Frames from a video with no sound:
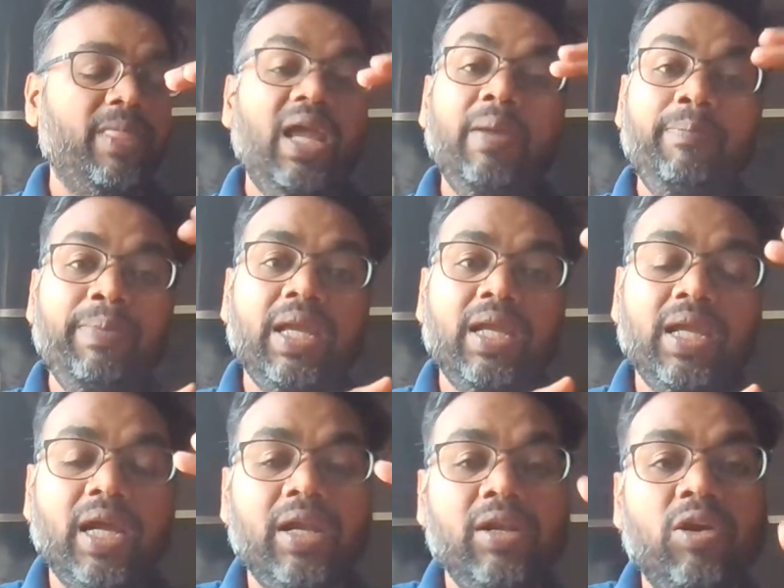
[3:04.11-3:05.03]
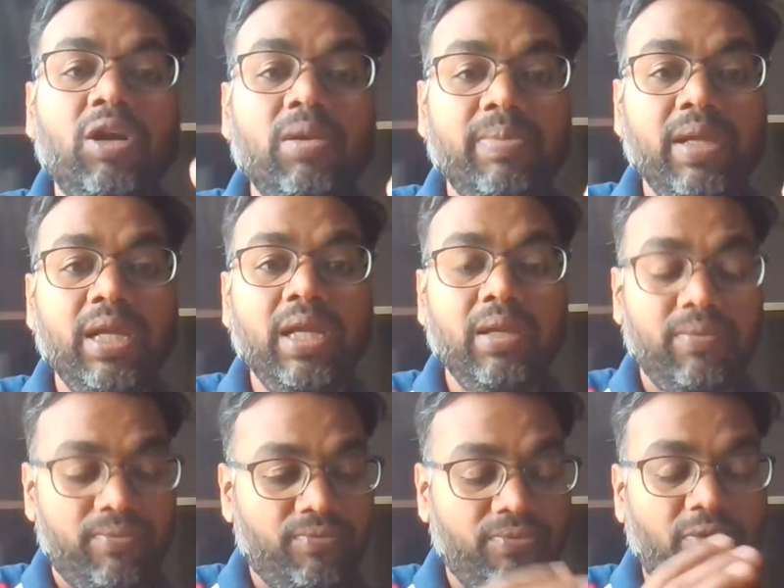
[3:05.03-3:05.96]
Epic cannot
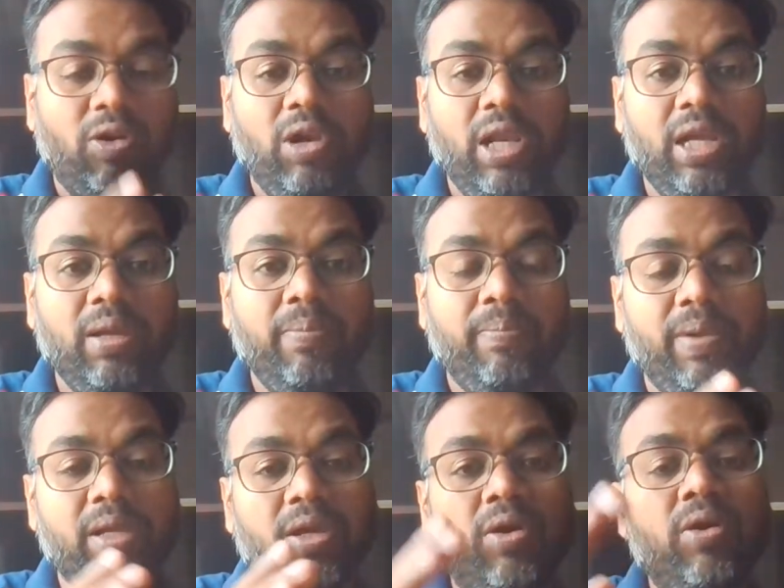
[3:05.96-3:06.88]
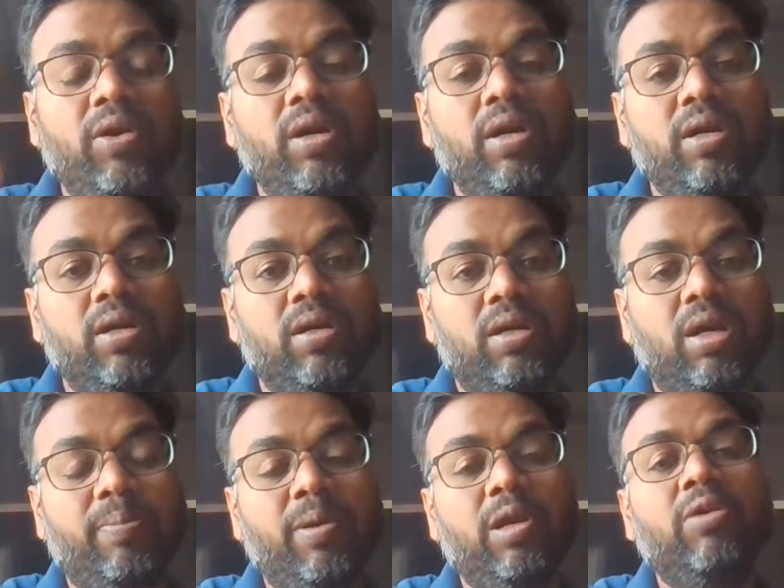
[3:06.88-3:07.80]
be falling beyond a
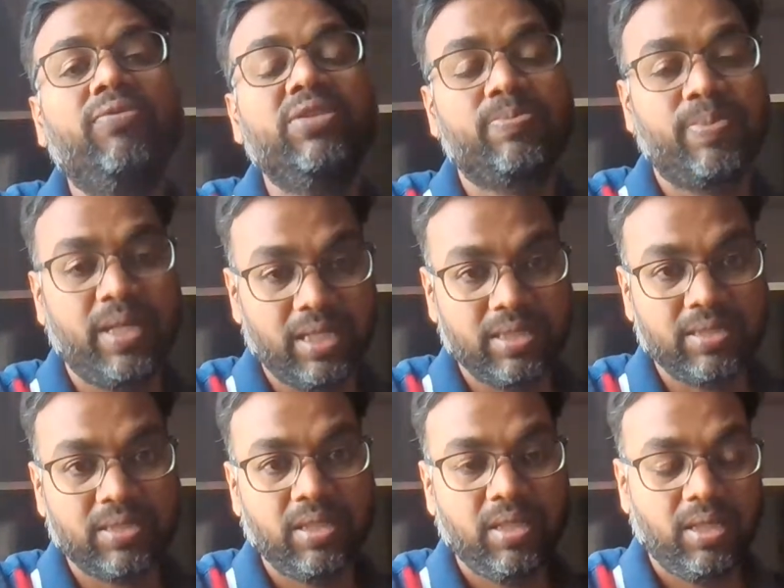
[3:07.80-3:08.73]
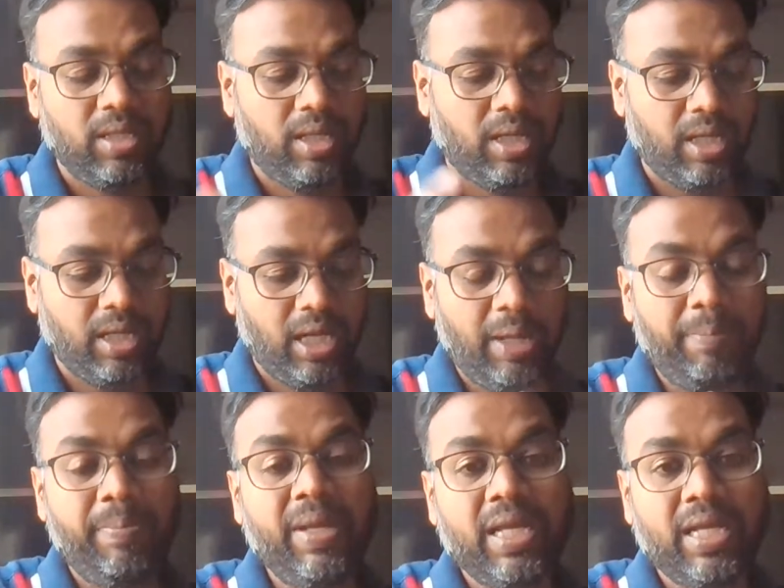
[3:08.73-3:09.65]
couple of sprints.
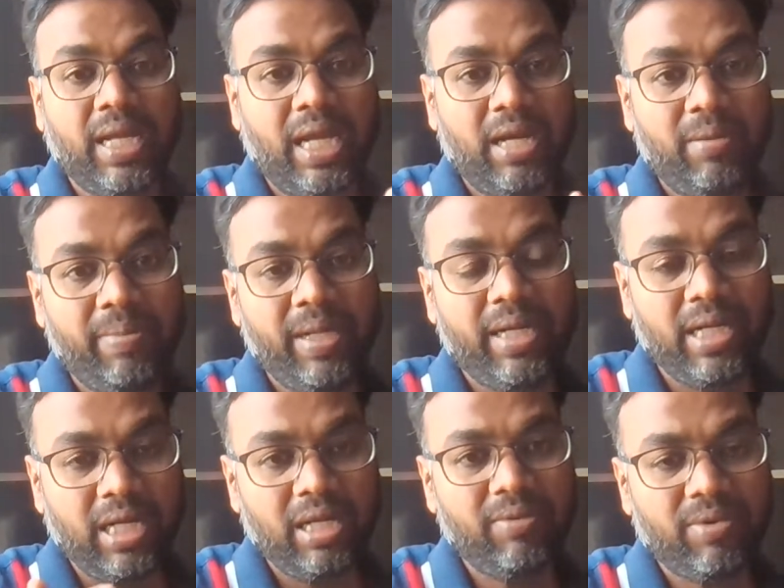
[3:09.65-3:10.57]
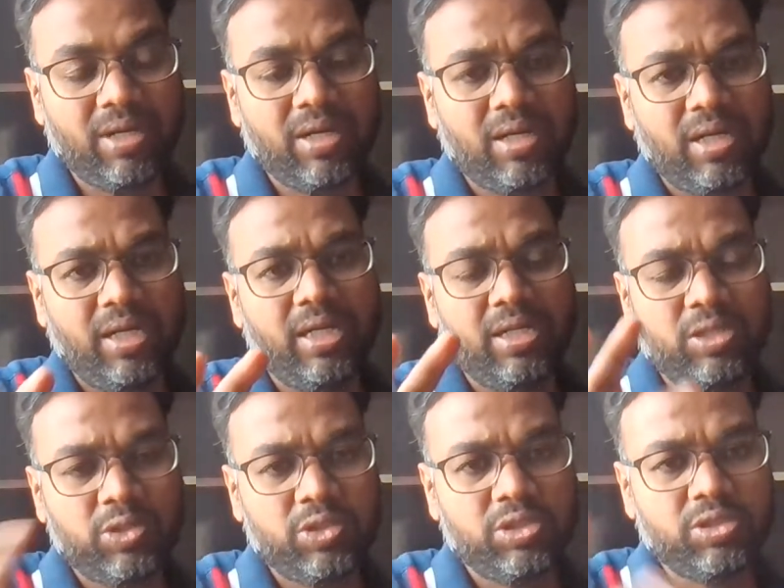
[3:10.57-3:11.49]
Epic can be delivered in
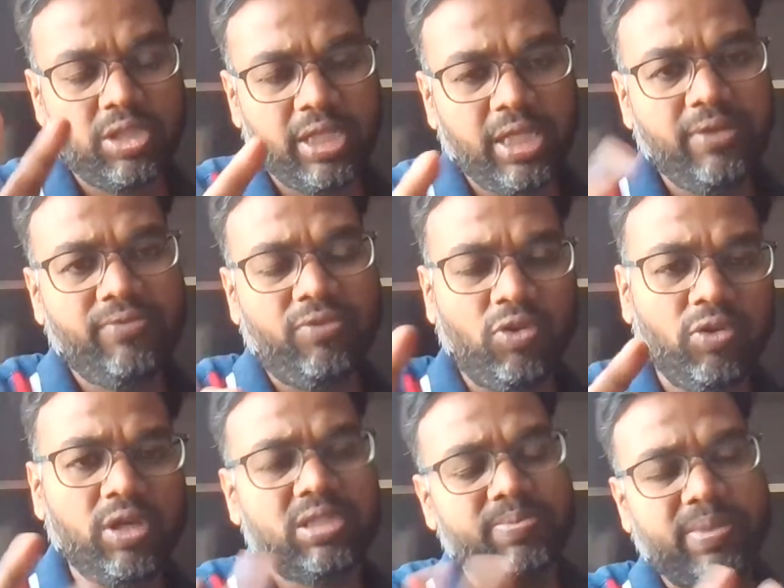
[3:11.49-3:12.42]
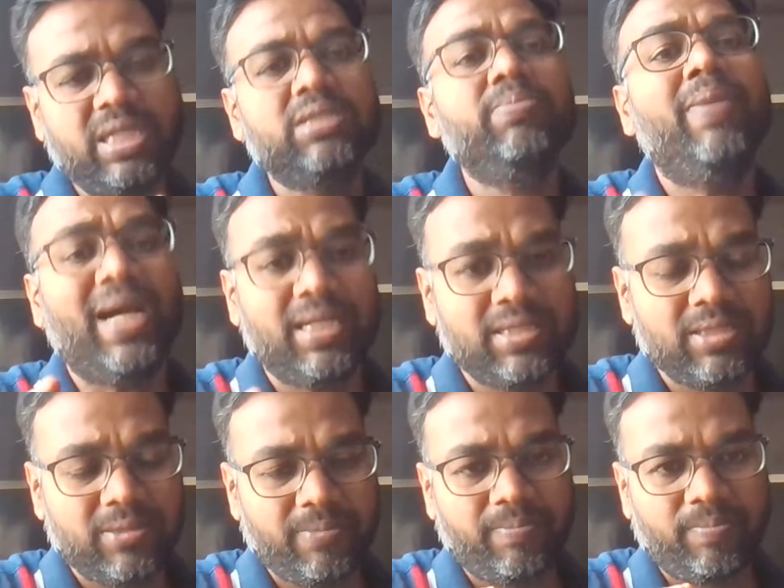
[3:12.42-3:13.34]
3 4 sprints
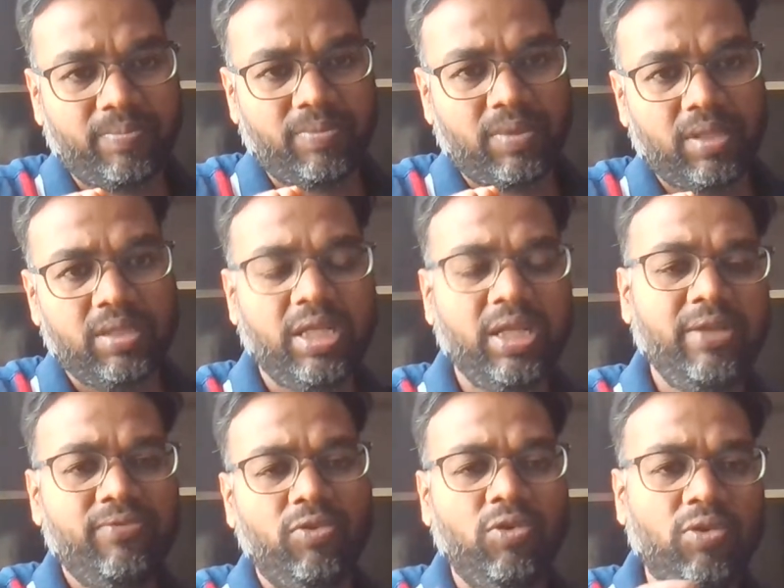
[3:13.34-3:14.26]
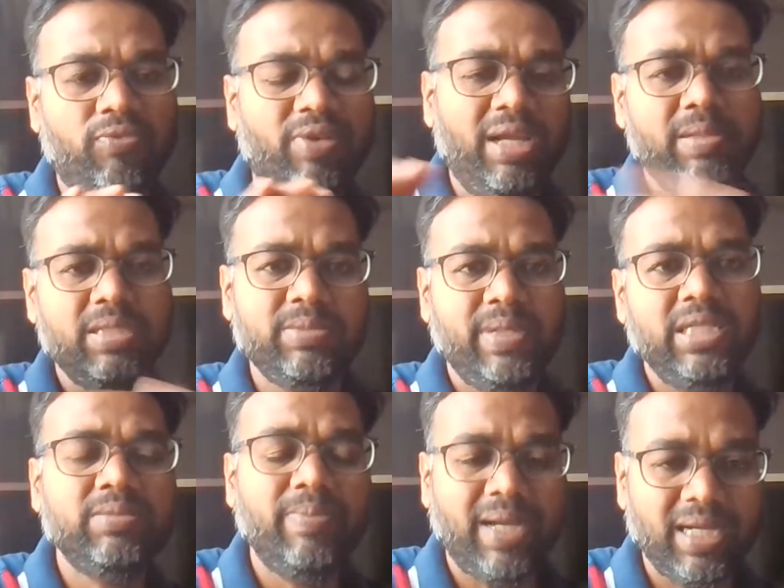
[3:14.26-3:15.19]
max. 3 4 5
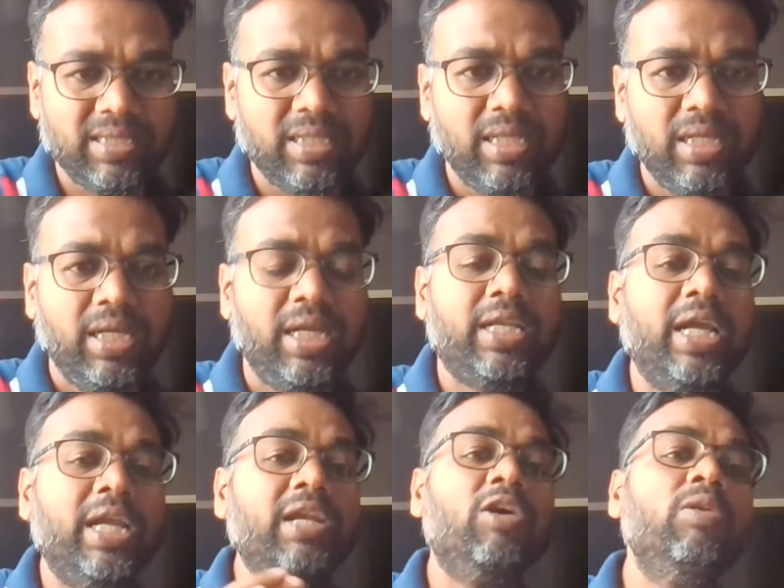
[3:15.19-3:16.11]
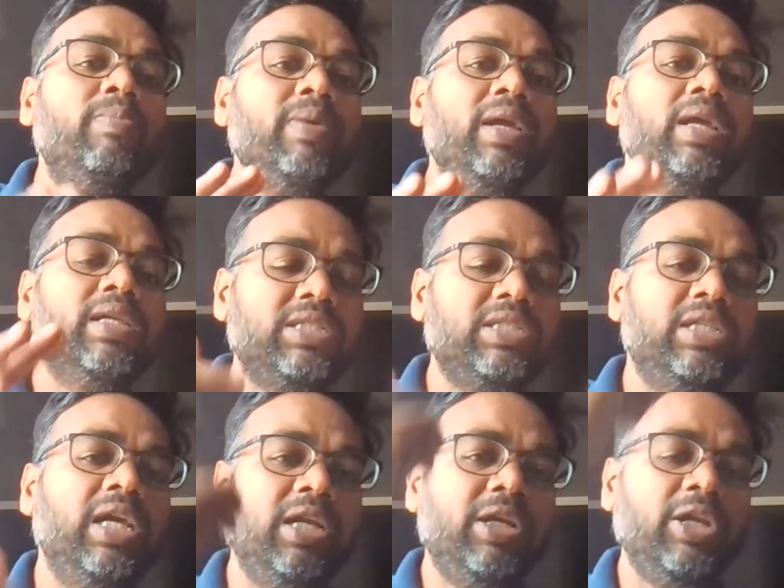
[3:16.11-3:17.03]
sprints max. It cannot be
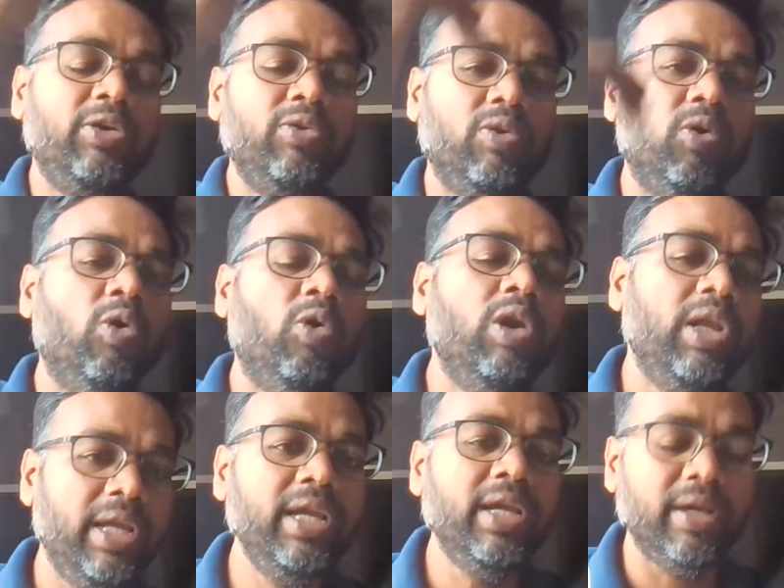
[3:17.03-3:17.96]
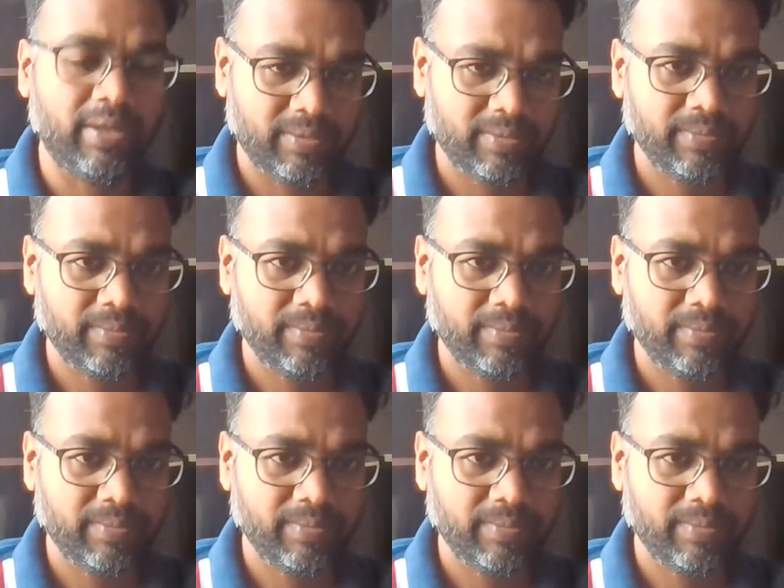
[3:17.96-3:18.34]
stay the whole year.